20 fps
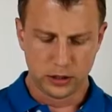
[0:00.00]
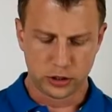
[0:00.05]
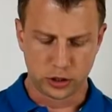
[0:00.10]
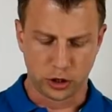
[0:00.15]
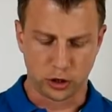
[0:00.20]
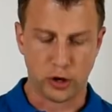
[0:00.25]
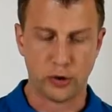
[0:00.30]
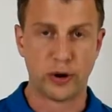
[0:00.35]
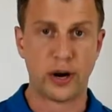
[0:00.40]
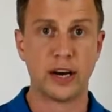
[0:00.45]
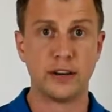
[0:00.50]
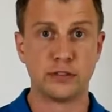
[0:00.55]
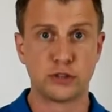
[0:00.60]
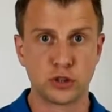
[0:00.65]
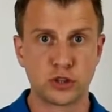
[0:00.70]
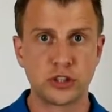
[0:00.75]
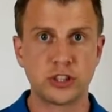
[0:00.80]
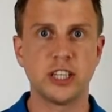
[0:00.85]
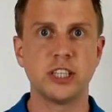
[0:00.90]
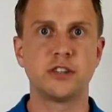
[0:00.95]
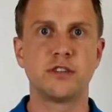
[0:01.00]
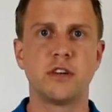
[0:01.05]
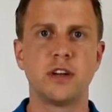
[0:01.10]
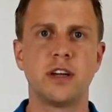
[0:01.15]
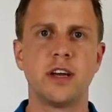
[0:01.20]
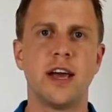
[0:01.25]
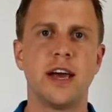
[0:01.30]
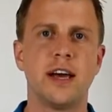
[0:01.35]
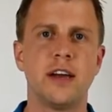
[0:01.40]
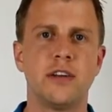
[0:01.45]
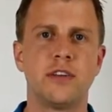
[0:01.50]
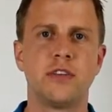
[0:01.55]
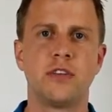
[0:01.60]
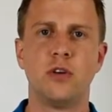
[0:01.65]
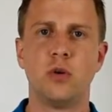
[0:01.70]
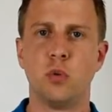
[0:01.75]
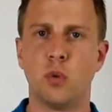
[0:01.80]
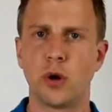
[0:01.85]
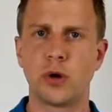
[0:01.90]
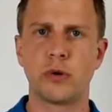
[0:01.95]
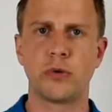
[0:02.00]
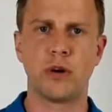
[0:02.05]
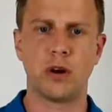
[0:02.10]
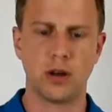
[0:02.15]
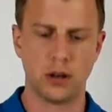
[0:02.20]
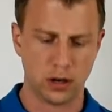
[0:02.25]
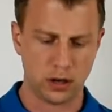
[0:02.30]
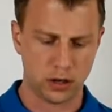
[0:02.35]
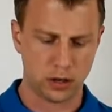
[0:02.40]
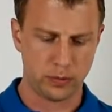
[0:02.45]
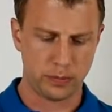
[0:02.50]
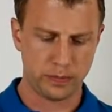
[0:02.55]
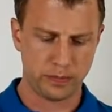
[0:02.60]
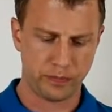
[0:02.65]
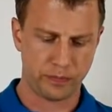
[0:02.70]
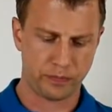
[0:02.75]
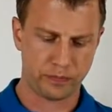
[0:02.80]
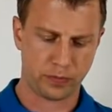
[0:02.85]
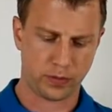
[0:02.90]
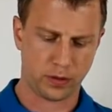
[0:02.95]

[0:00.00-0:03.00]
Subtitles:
So now I've successfully added the water alarm.